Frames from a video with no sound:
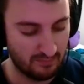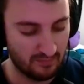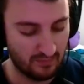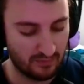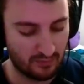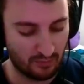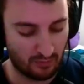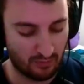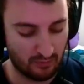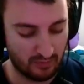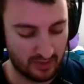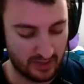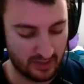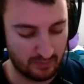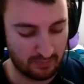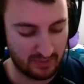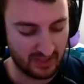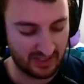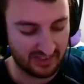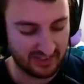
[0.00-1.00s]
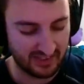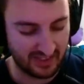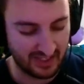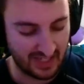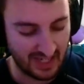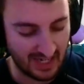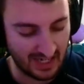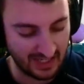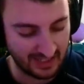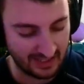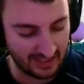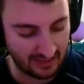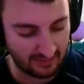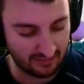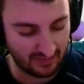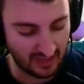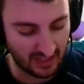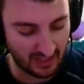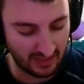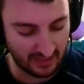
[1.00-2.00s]
Throw in the PSA 9 that I've
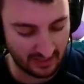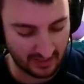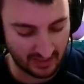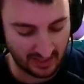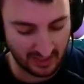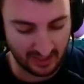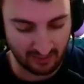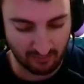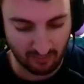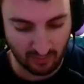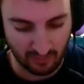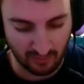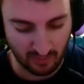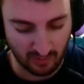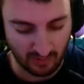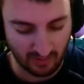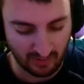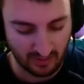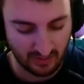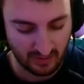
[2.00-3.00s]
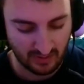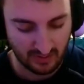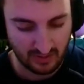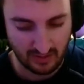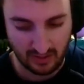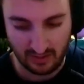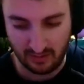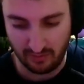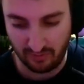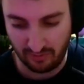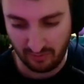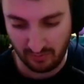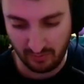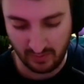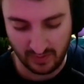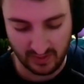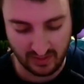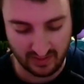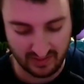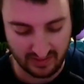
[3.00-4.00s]
got, and I need one more. Oh, throw
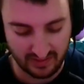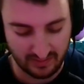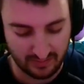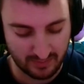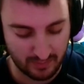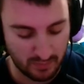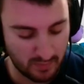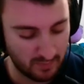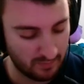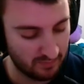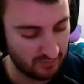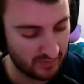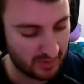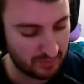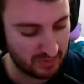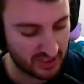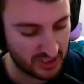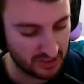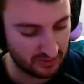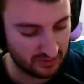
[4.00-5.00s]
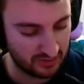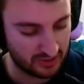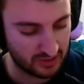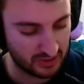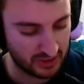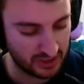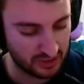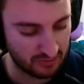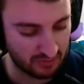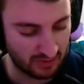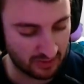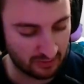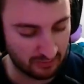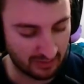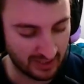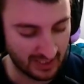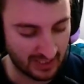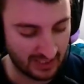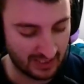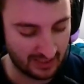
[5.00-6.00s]
in this special illustration rare that we
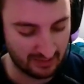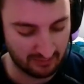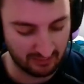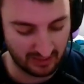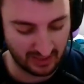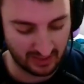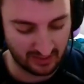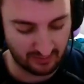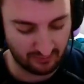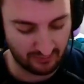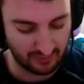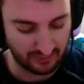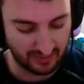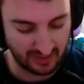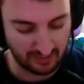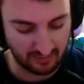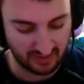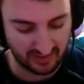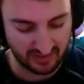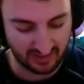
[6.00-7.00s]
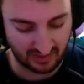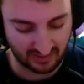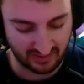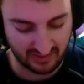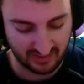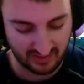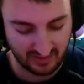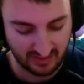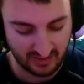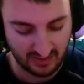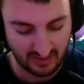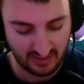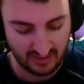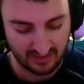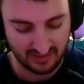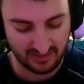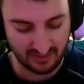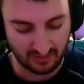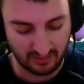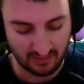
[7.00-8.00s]
got, and we got a full team of 6.
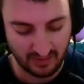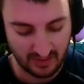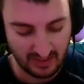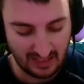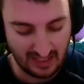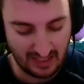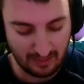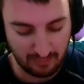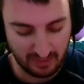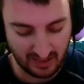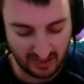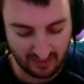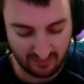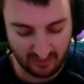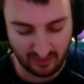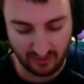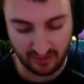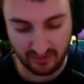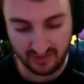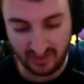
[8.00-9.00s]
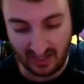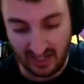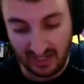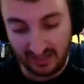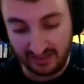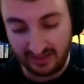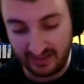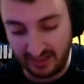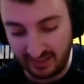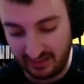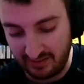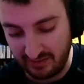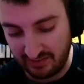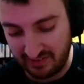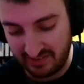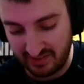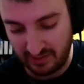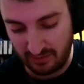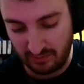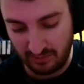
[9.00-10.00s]
So, happy to have all those. I think they'll
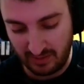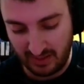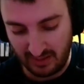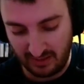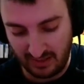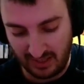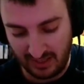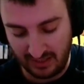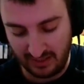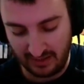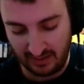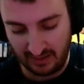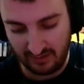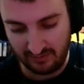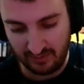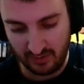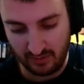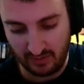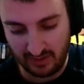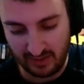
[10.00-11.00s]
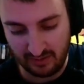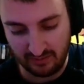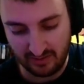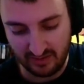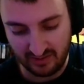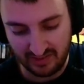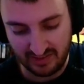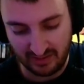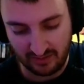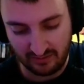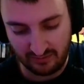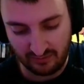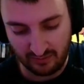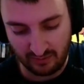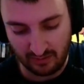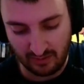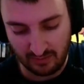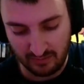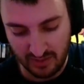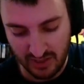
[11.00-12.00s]
sell well. I have no idea what they're selling
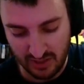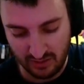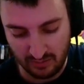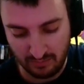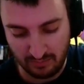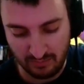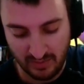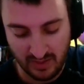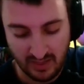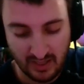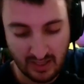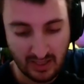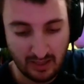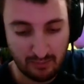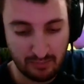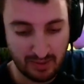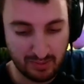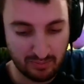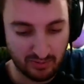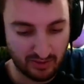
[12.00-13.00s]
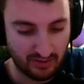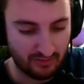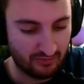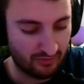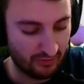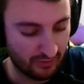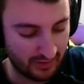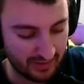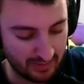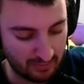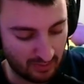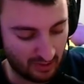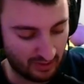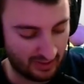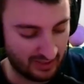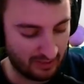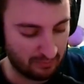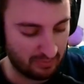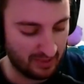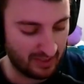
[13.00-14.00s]
for. I'm sure people did first to
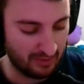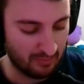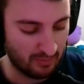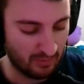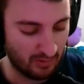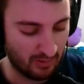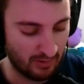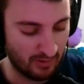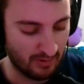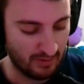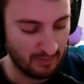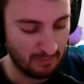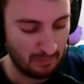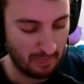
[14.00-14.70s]
market, paid more,